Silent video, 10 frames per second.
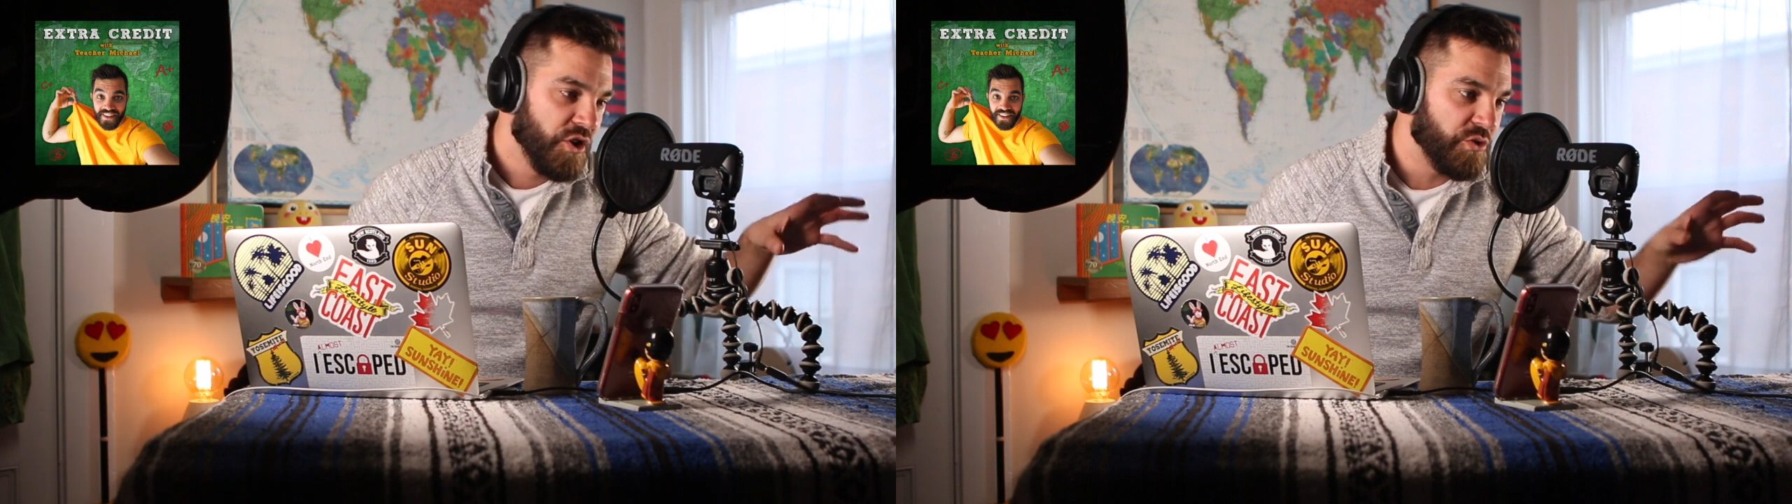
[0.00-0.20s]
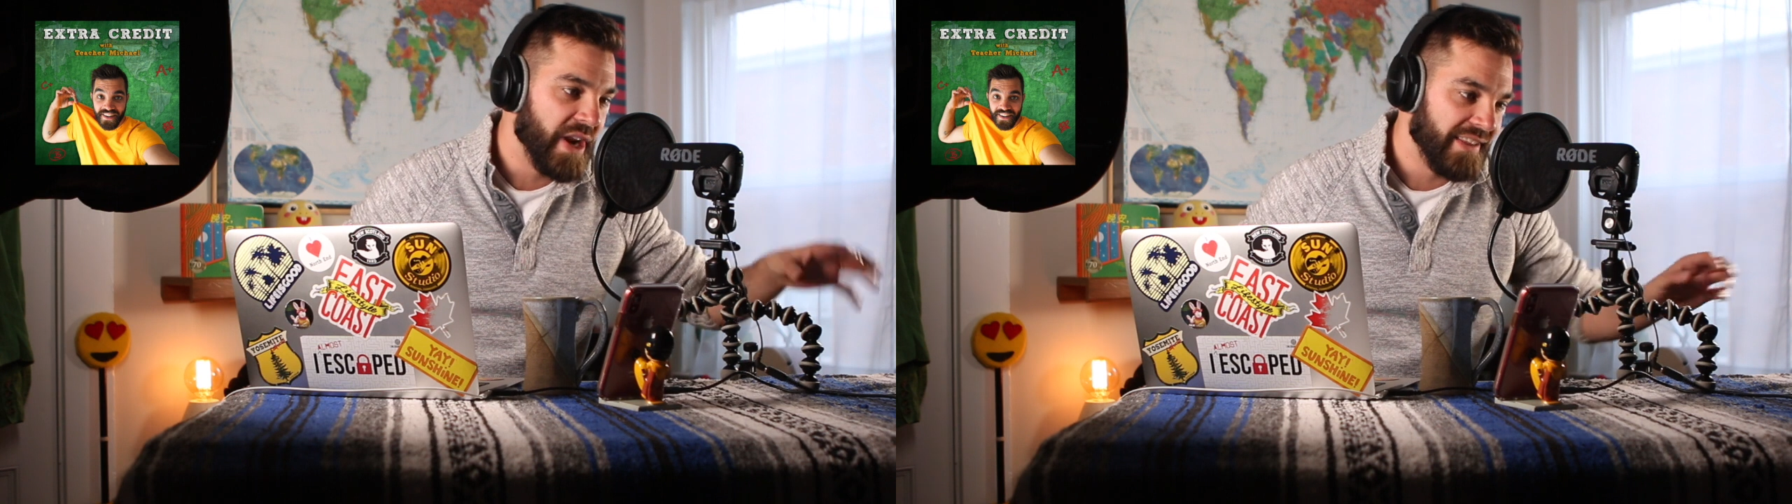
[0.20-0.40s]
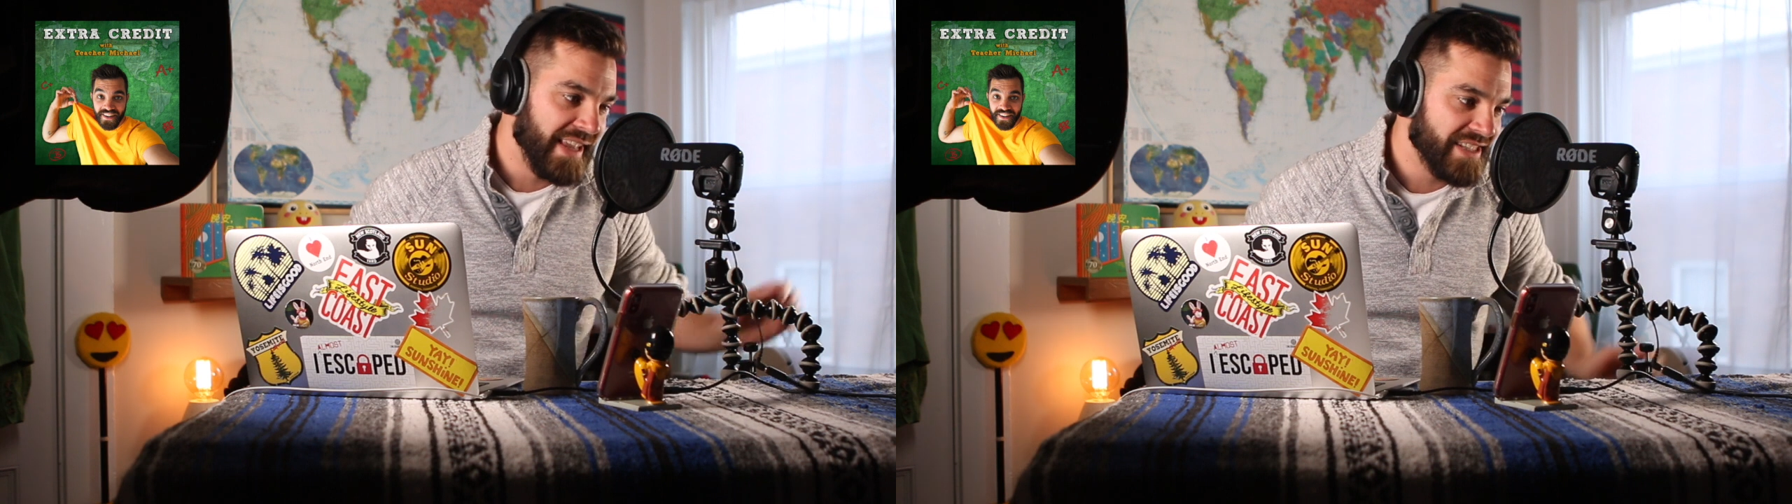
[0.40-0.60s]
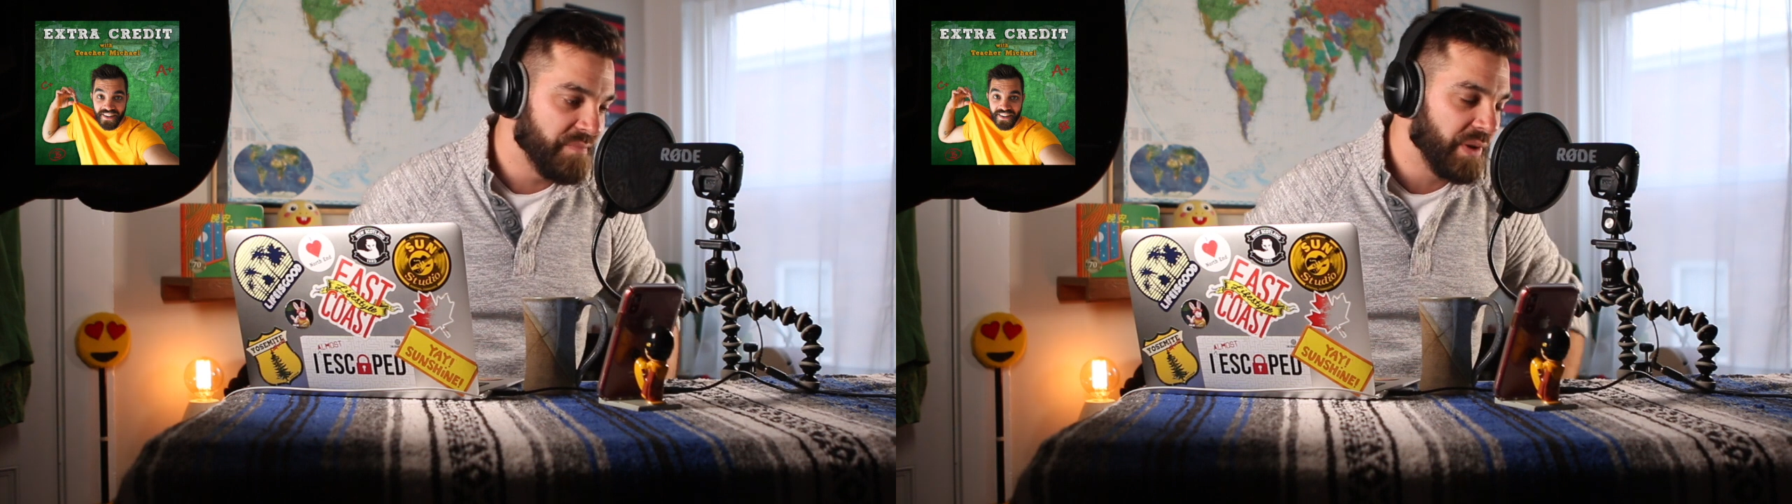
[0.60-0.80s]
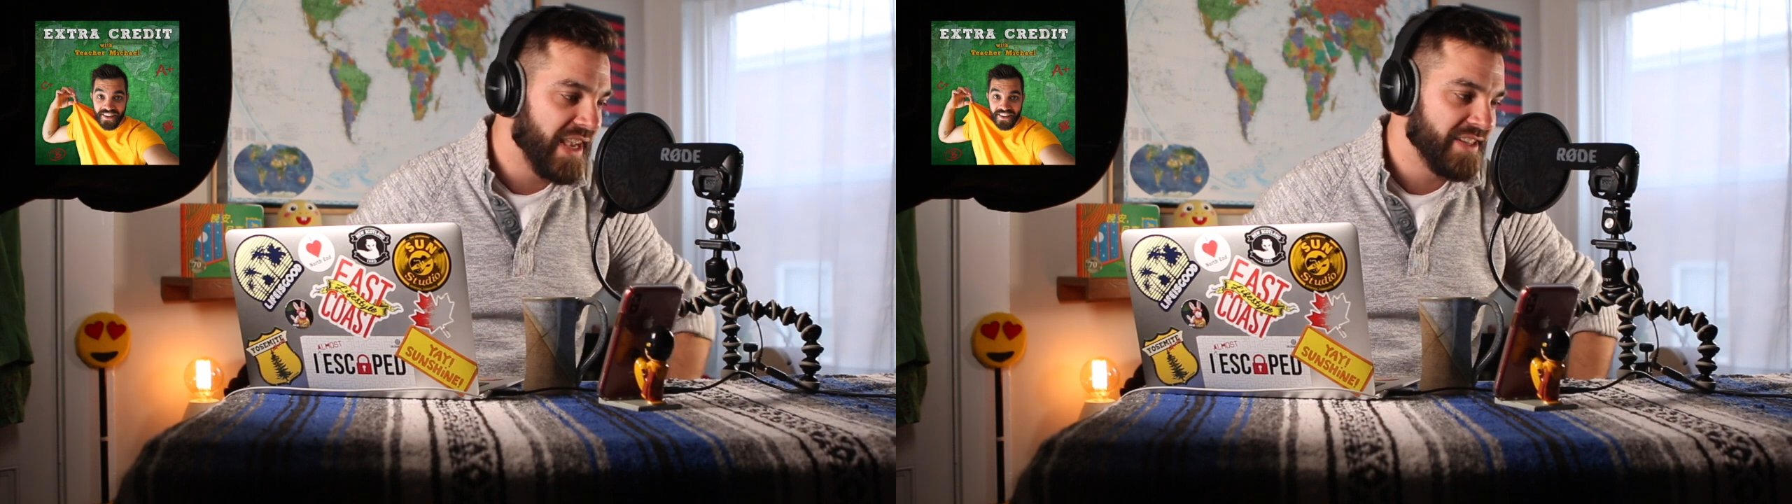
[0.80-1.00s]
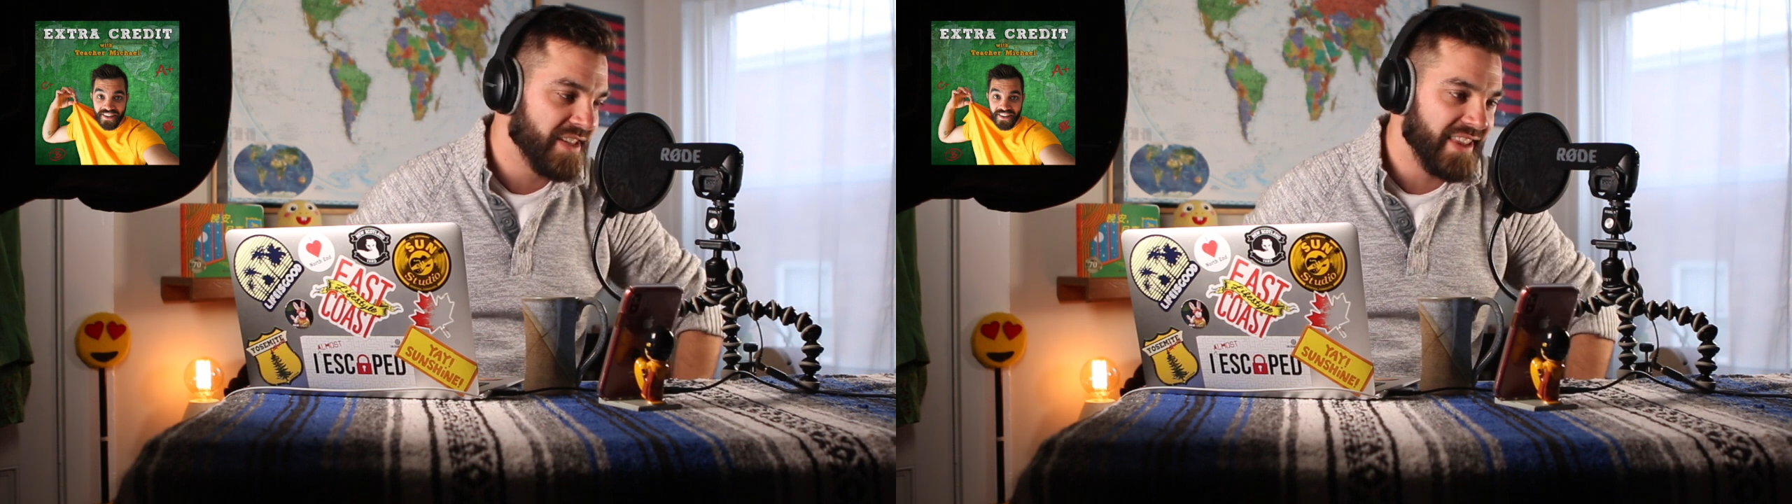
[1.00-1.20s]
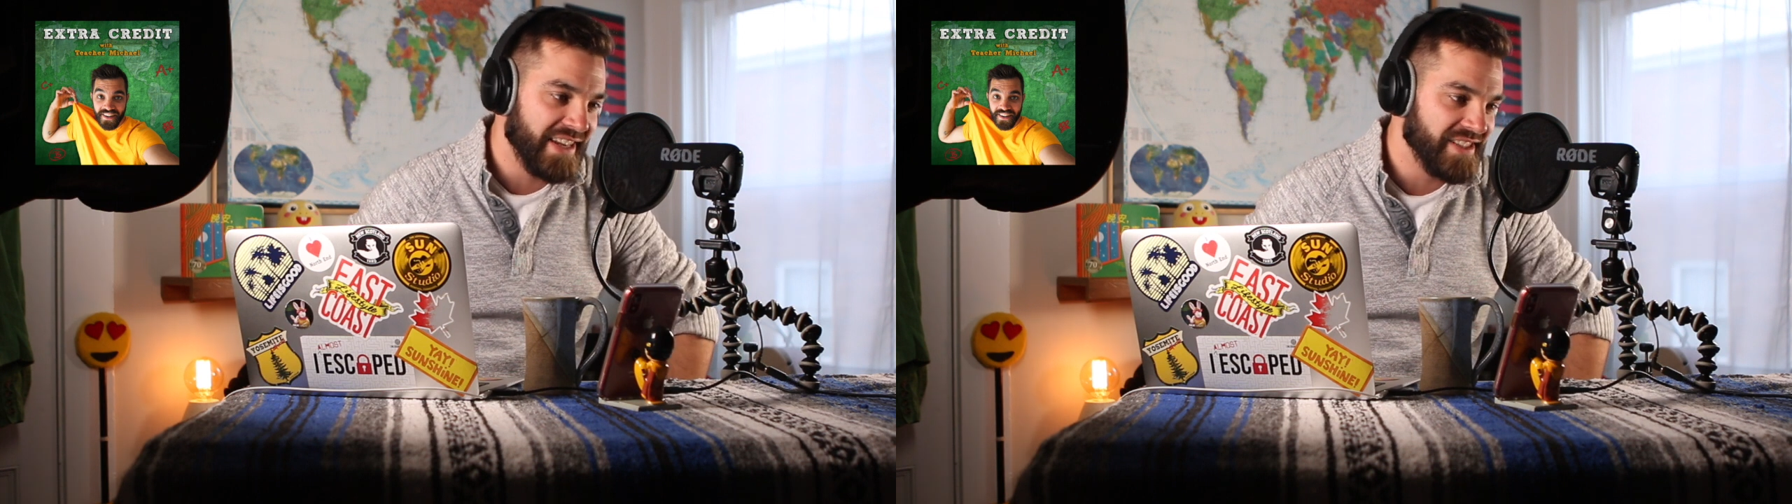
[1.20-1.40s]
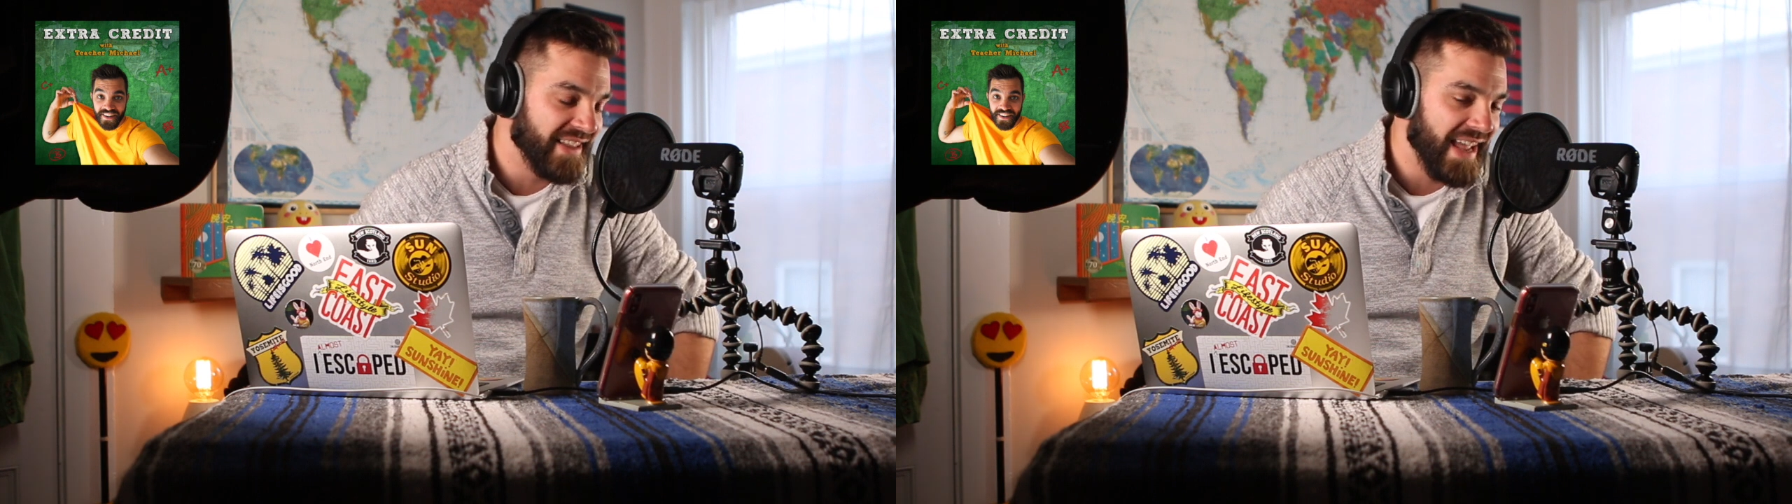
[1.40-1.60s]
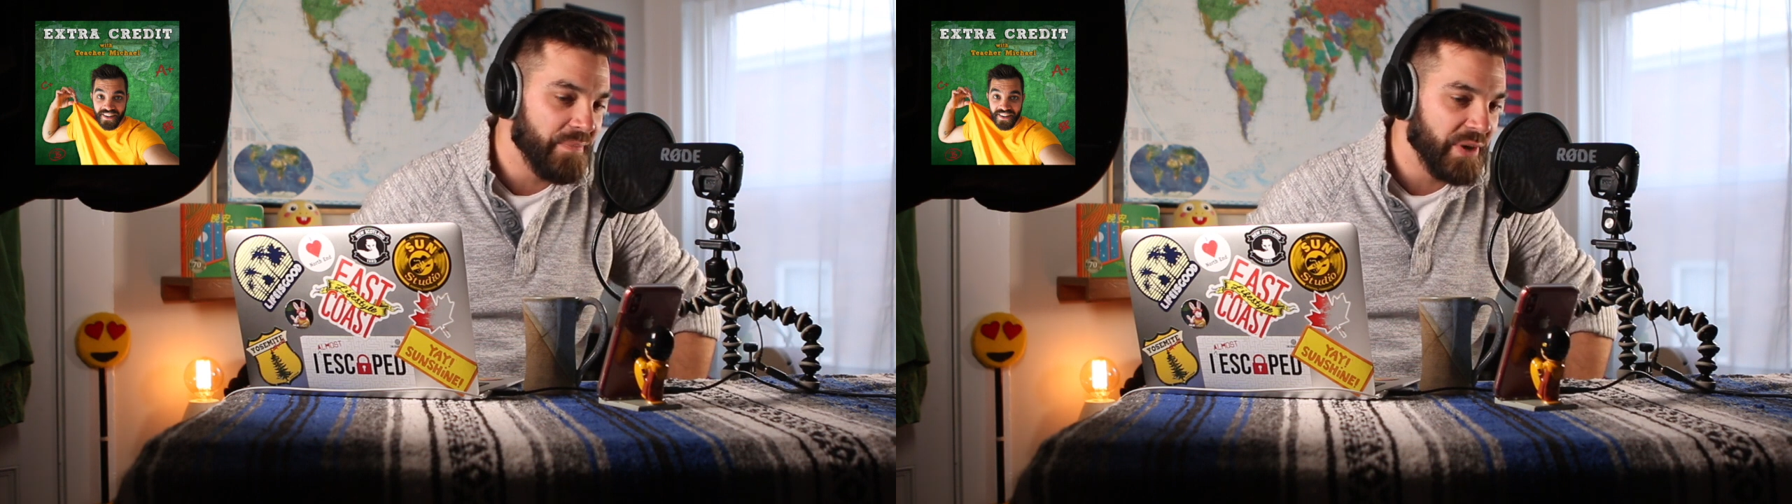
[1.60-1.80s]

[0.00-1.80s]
create lesson plans and things like that.